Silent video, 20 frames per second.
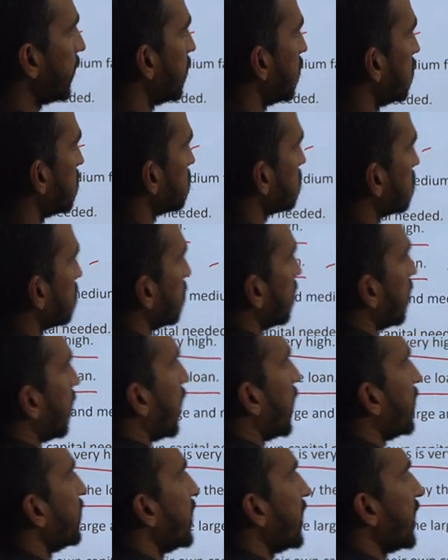lenders,
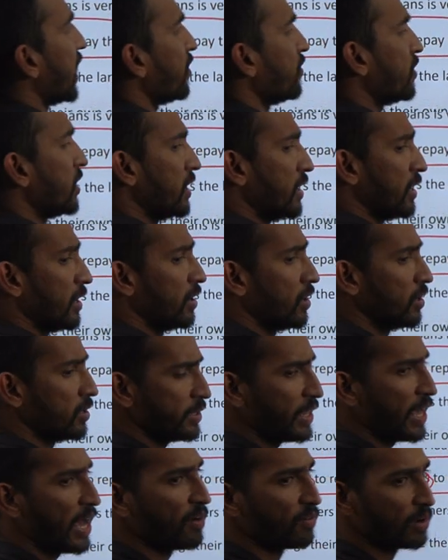and they
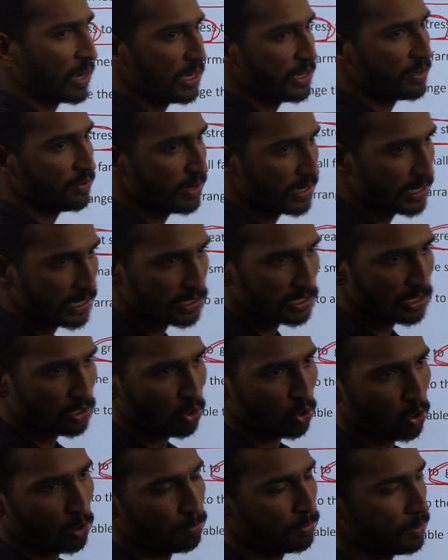have cultivated the
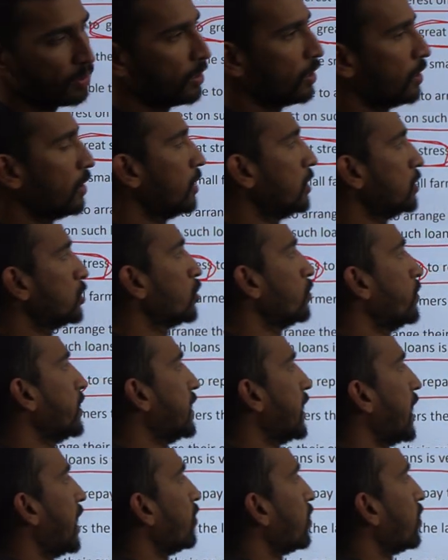crop. So when they